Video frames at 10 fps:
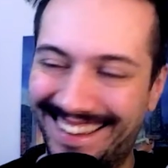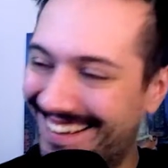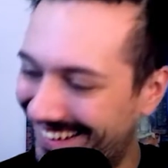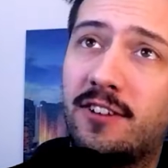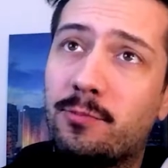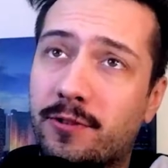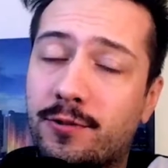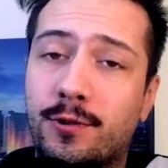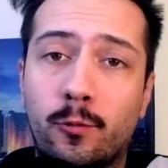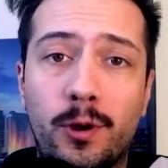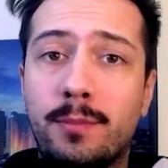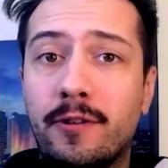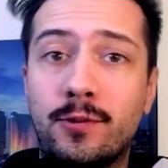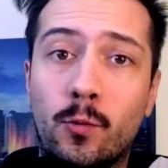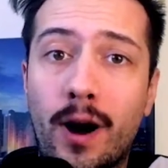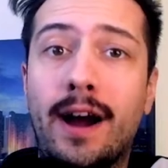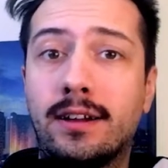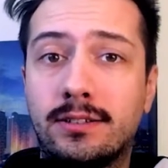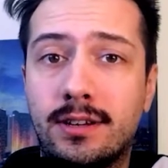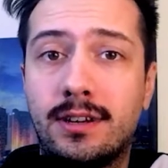I myself prefer Weeb of the
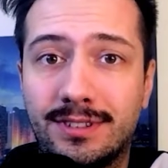Wild,